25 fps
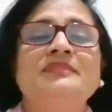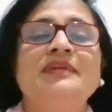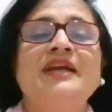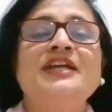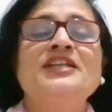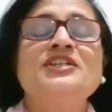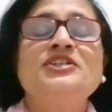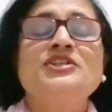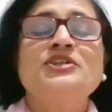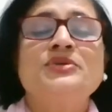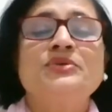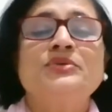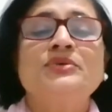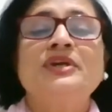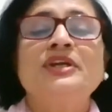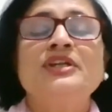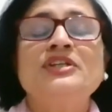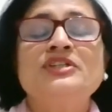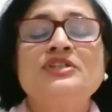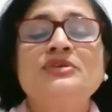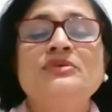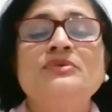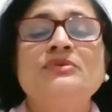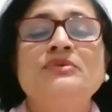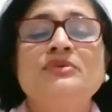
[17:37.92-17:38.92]

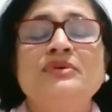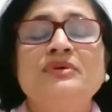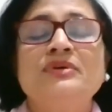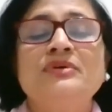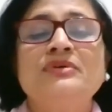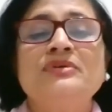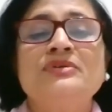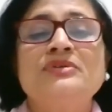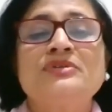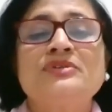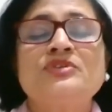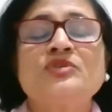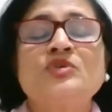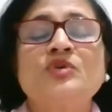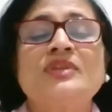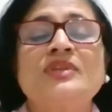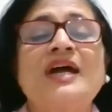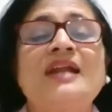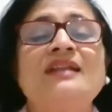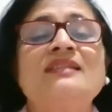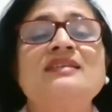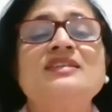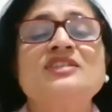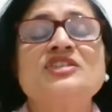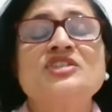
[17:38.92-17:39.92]
into so
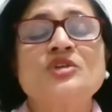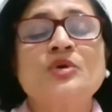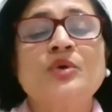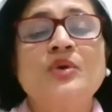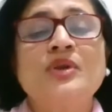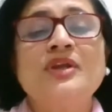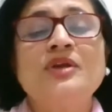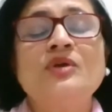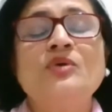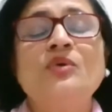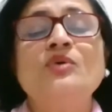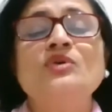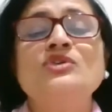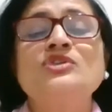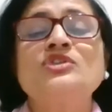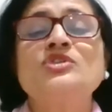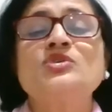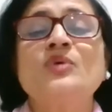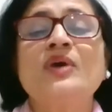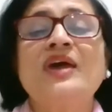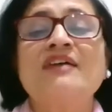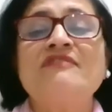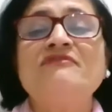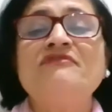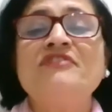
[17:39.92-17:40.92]
that the story goes
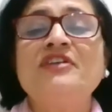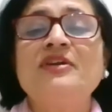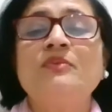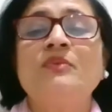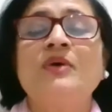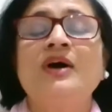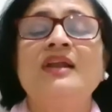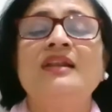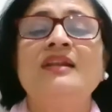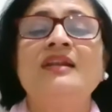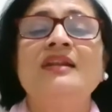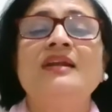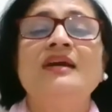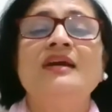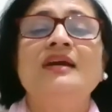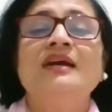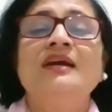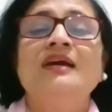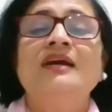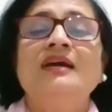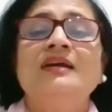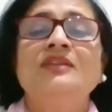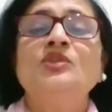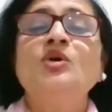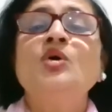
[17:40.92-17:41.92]
to everyone.
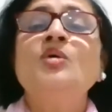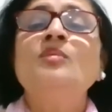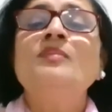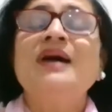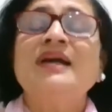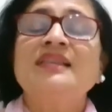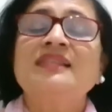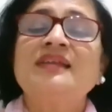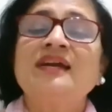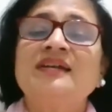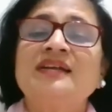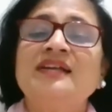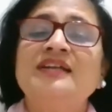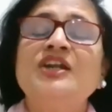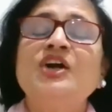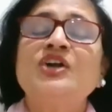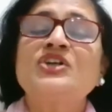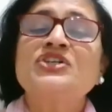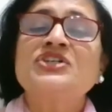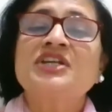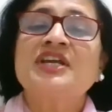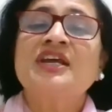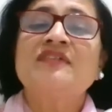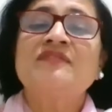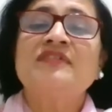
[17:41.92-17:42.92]
Though Mata did
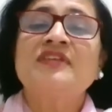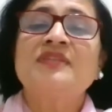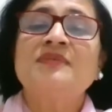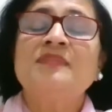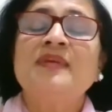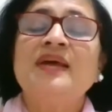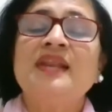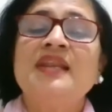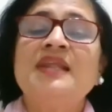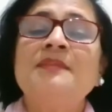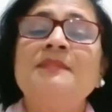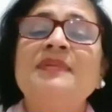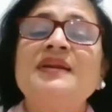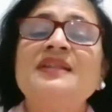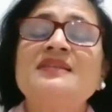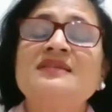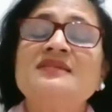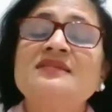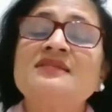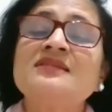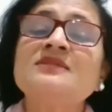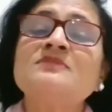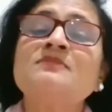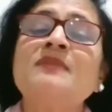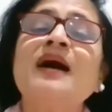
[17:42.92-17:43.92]
not share with many, but
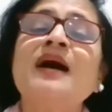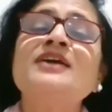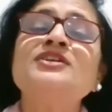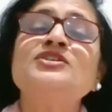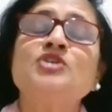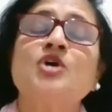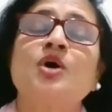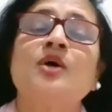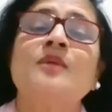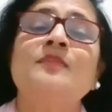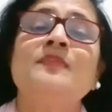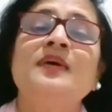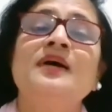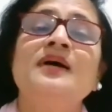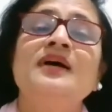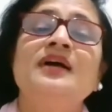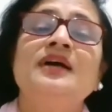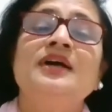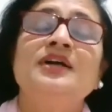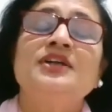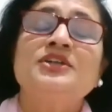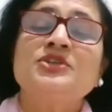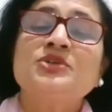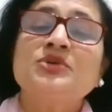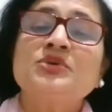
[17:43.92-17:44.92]
this is my job
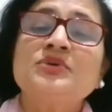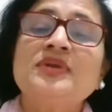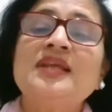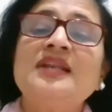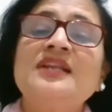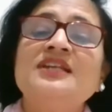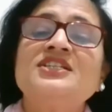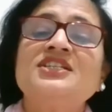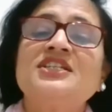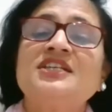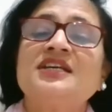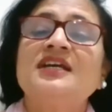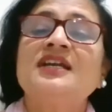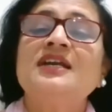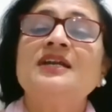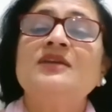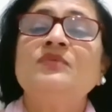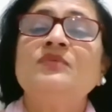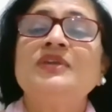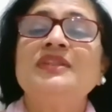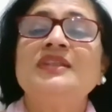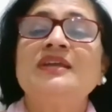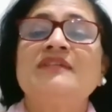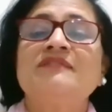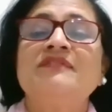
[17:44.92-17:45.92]
to really share it
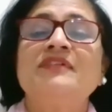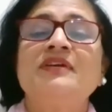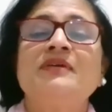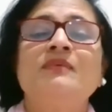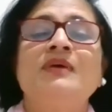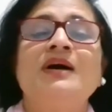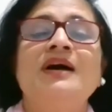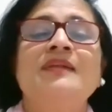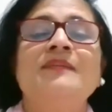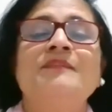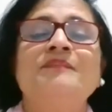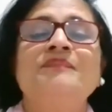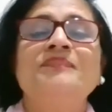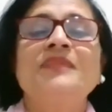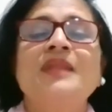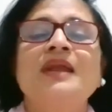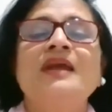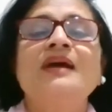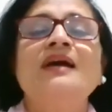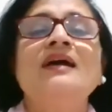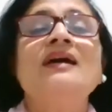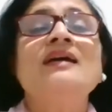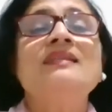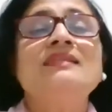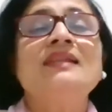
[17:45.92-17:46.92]
with everyone.
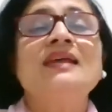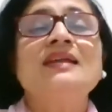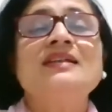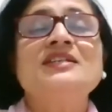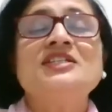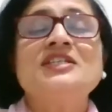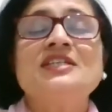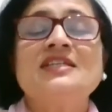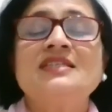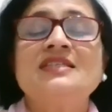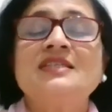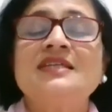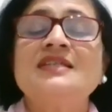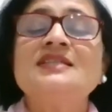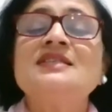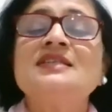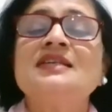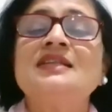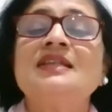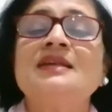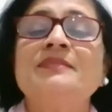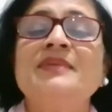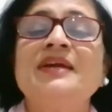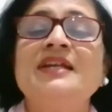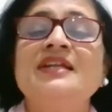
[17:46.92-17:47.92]
And then she sits
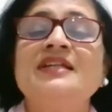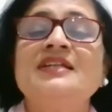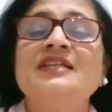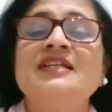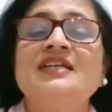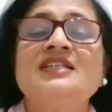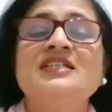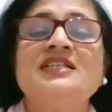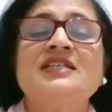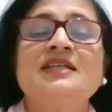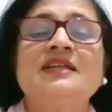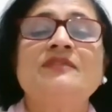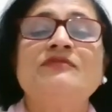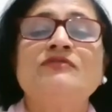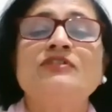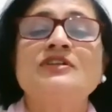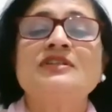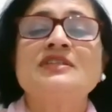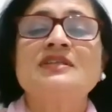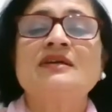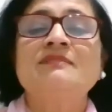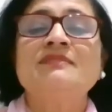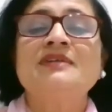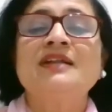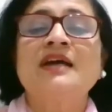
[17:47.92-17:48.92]
in a meditation for
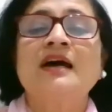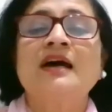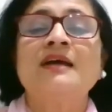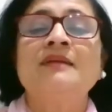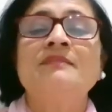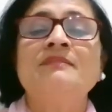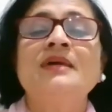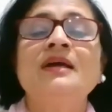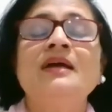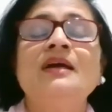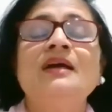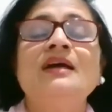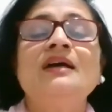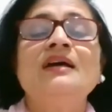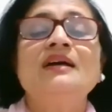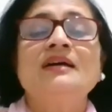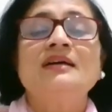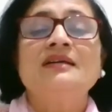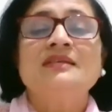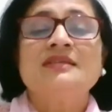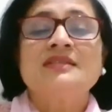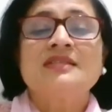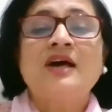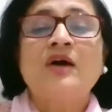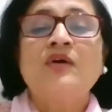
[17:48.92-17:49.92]
some time,
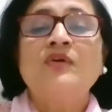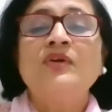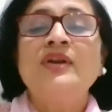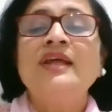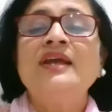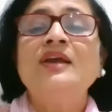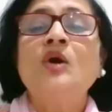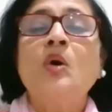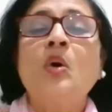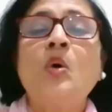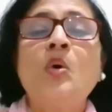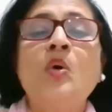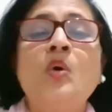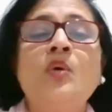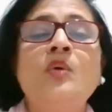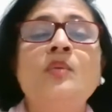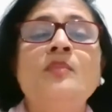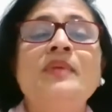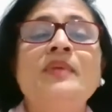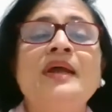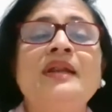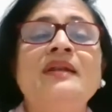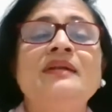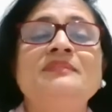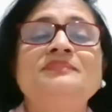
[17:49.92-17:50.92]
sounding
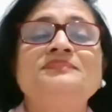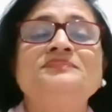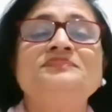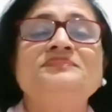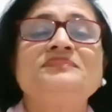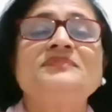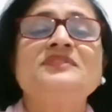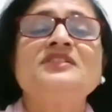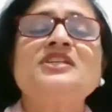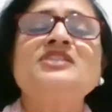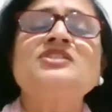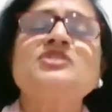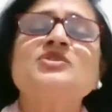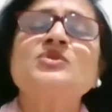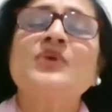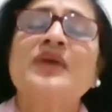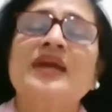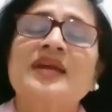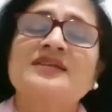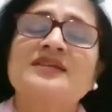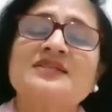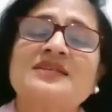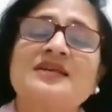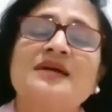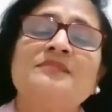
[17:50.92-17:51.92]
Om, and just to
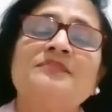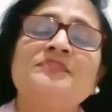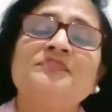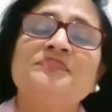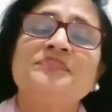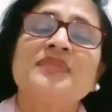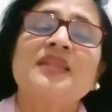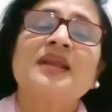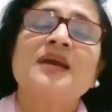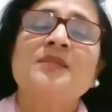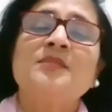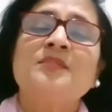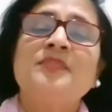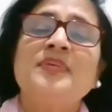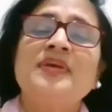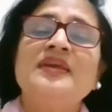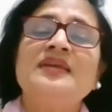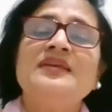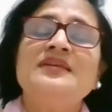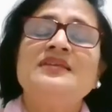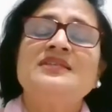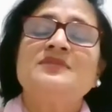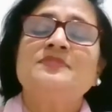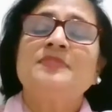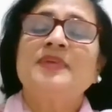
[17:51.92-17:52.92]
get some
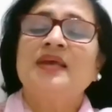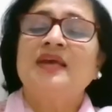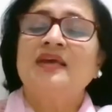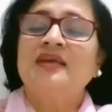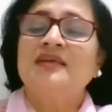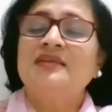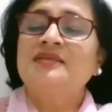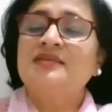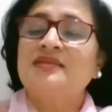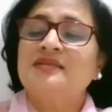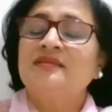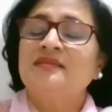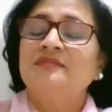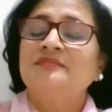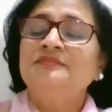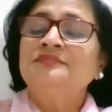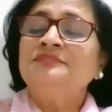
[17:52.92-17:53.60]
peace, because